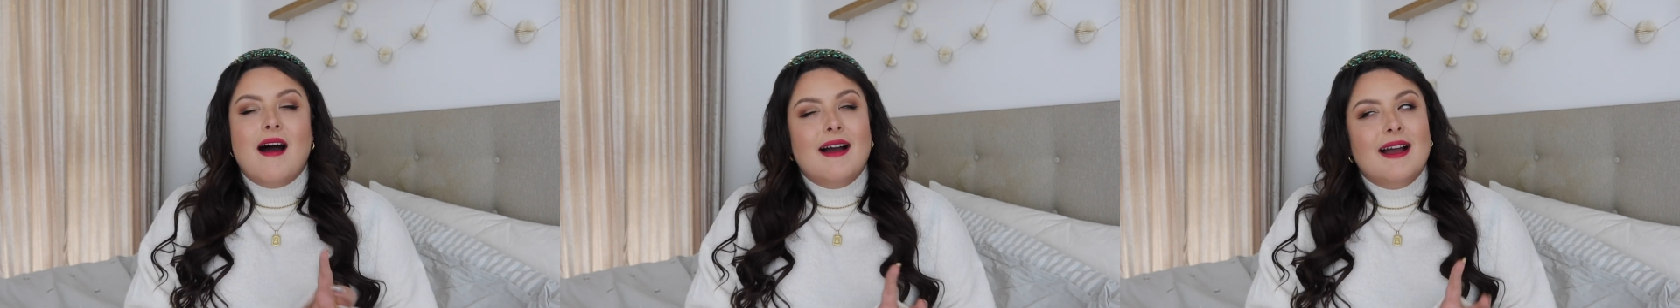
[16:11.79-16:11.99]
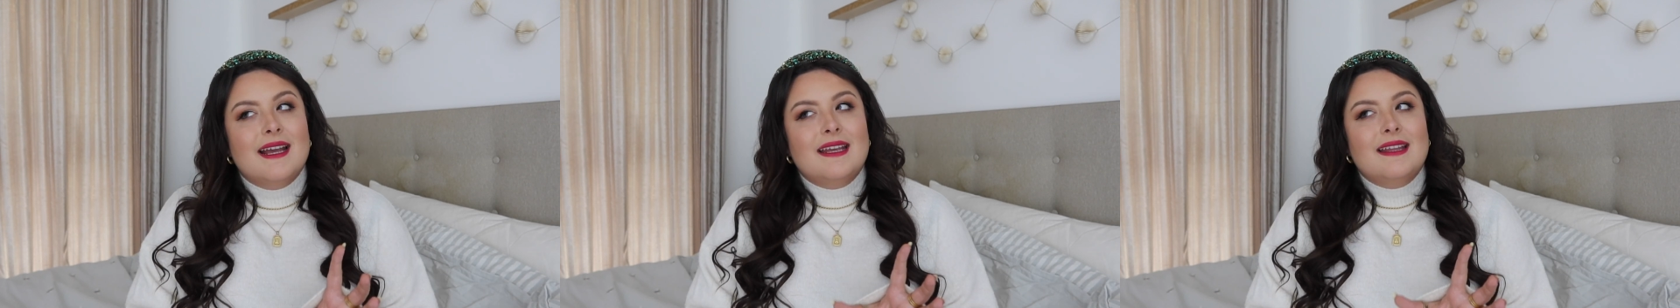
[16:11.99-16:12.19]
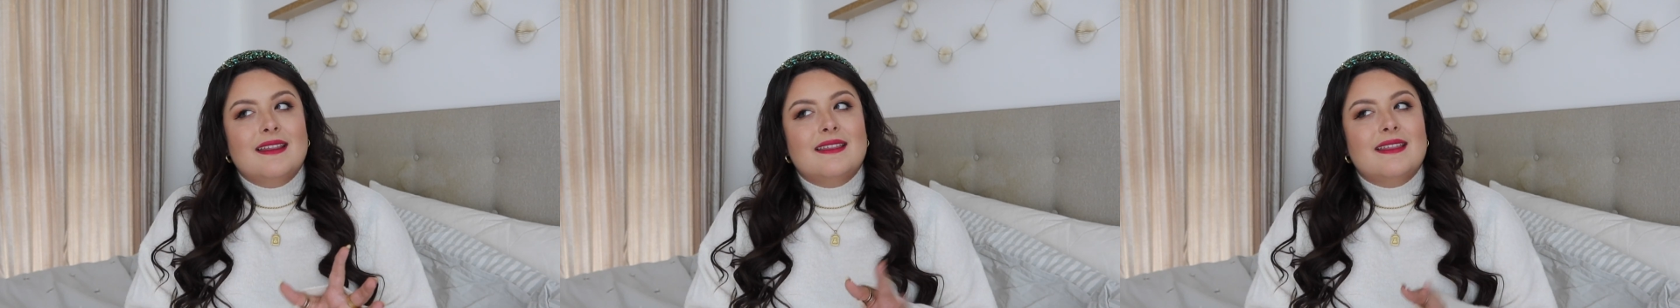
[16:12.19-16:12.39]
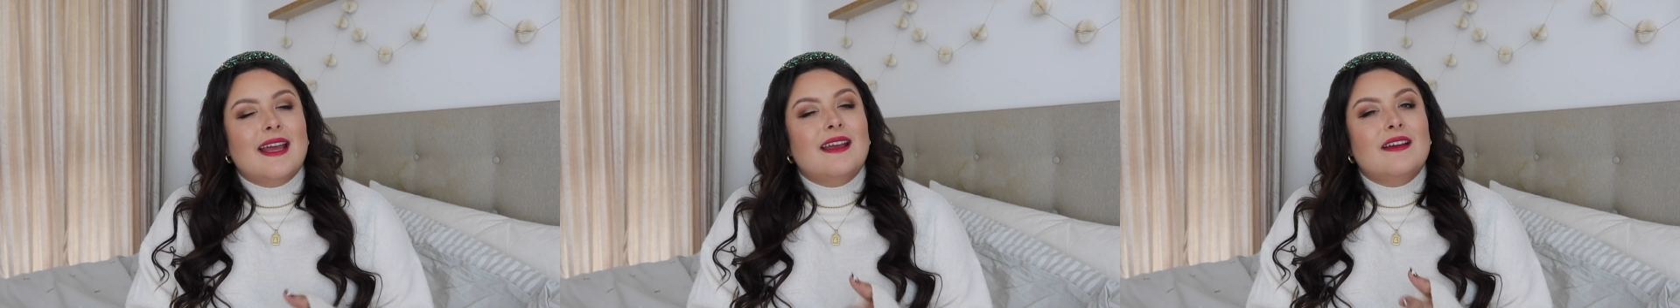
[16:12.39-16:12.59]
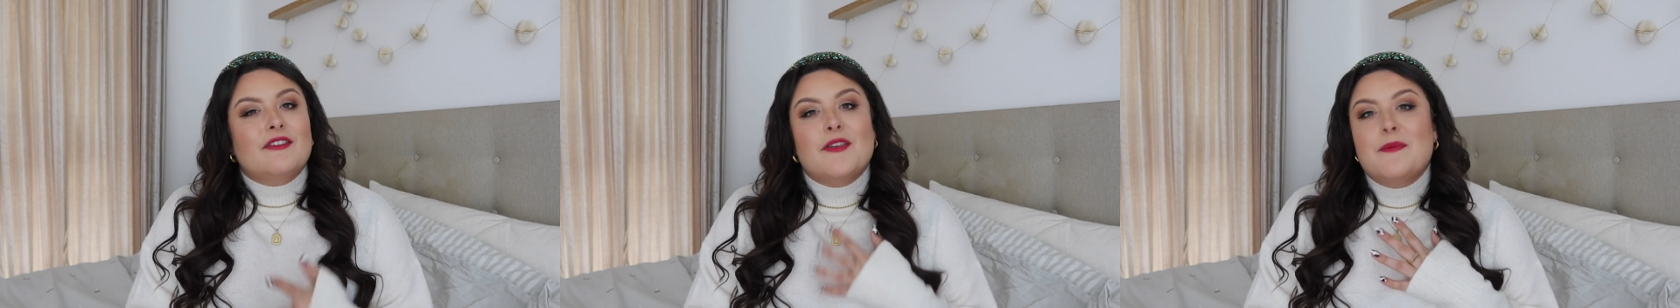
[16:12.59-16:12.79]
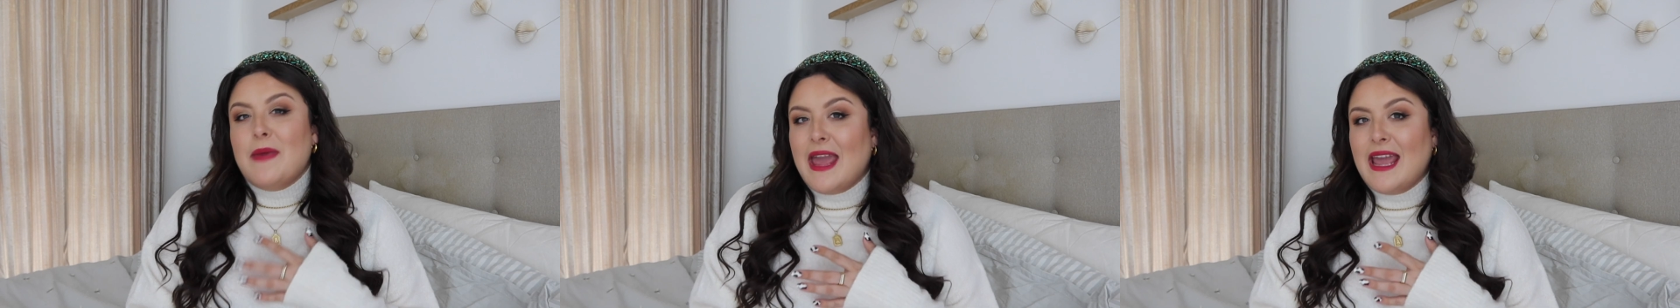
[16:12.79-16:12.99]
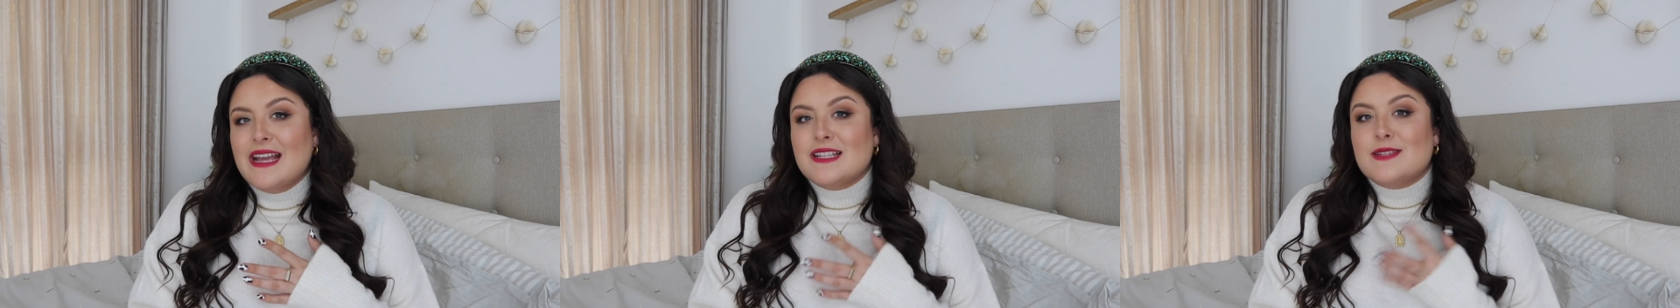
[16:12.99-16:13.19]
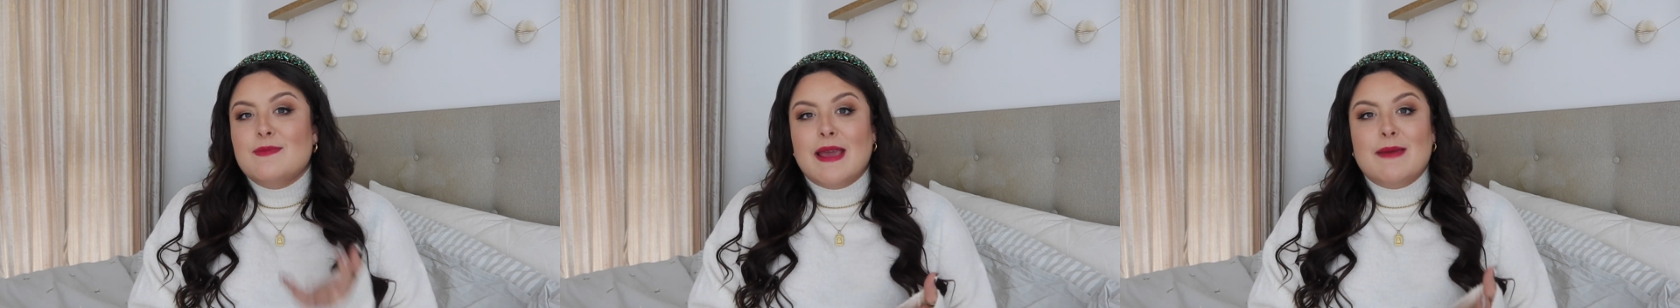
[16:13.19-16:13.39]
I think for me
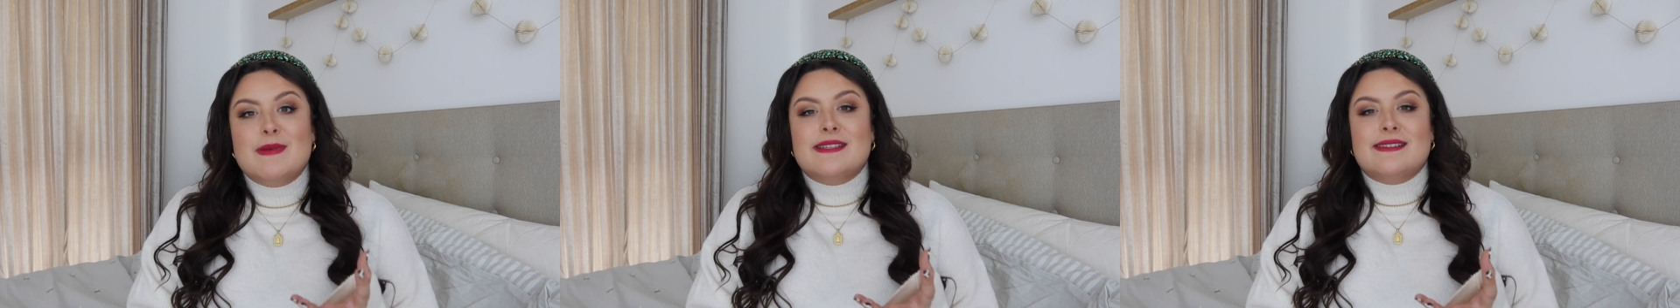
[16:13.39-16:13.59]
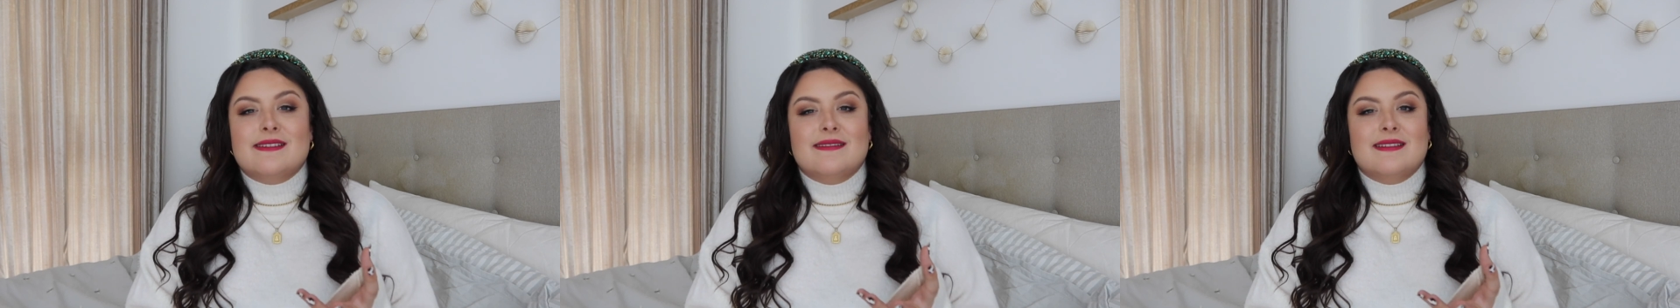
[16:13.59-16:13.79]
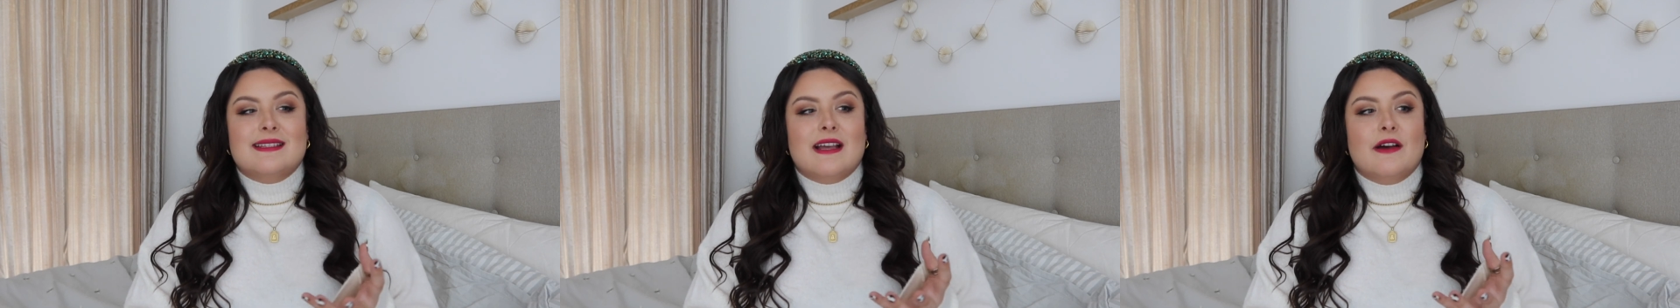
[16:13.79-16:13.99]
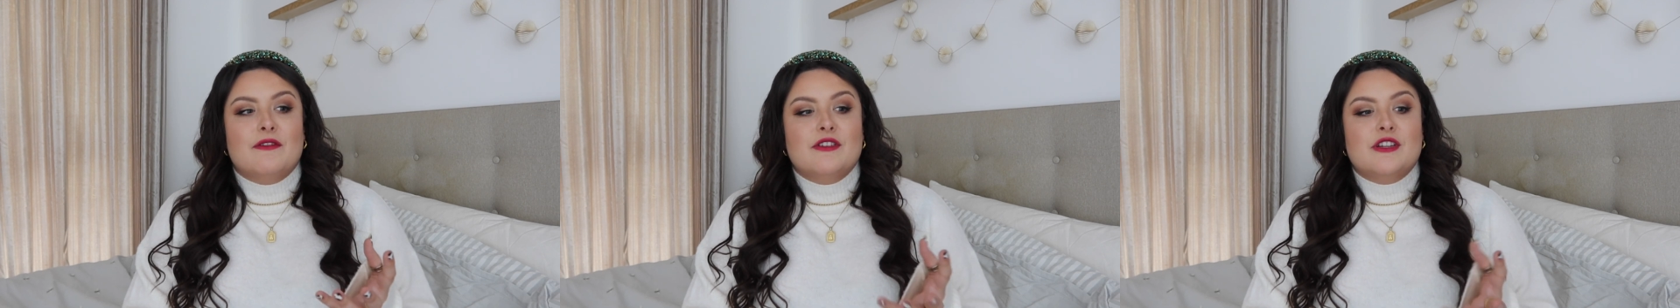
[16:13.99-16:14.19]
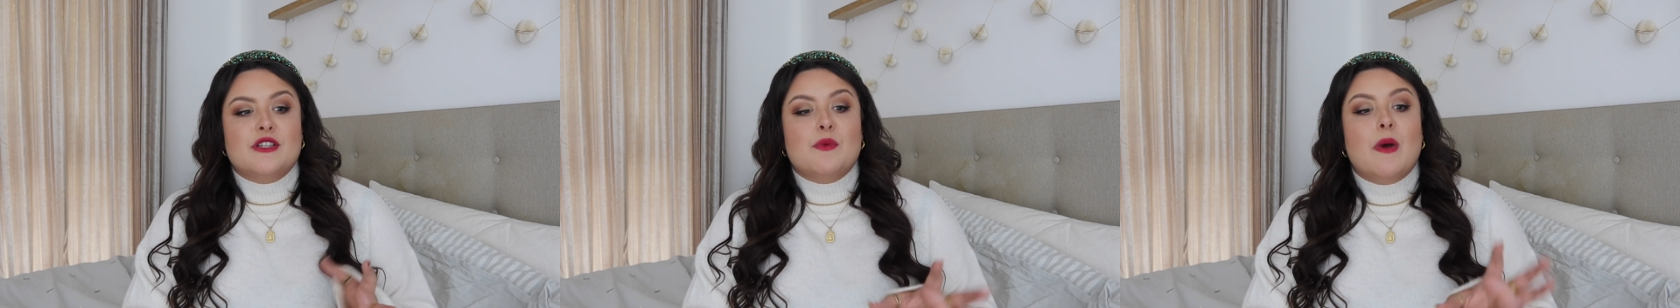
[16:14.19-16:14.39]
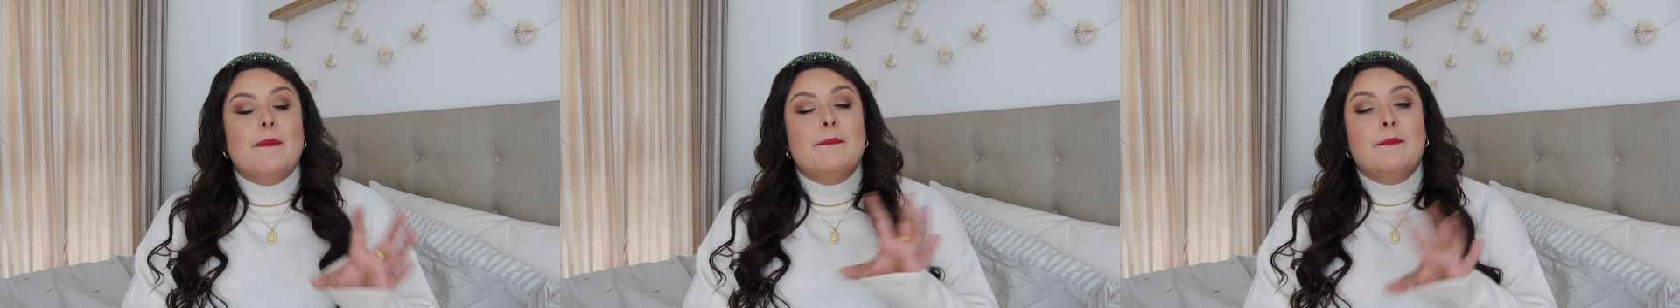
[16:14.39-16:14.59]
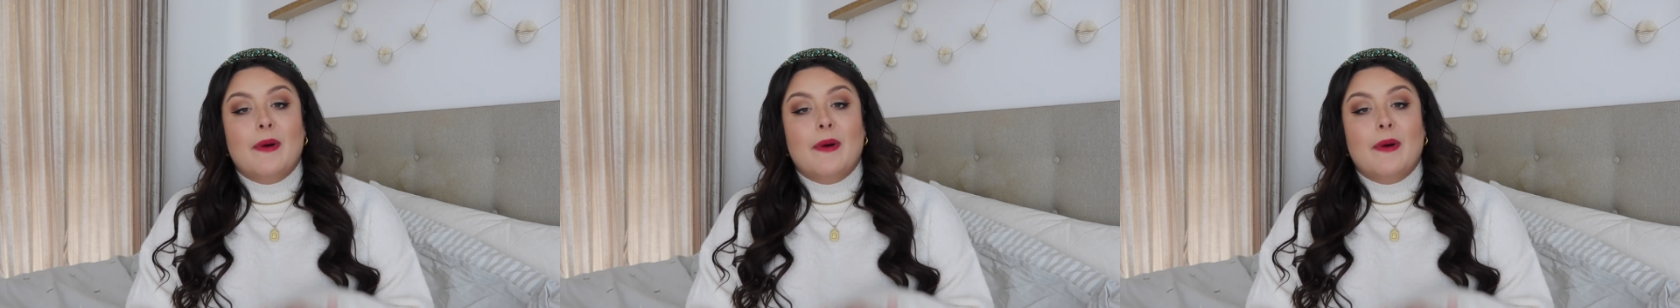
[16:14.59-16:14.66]
it's maybe still the Selfridges one,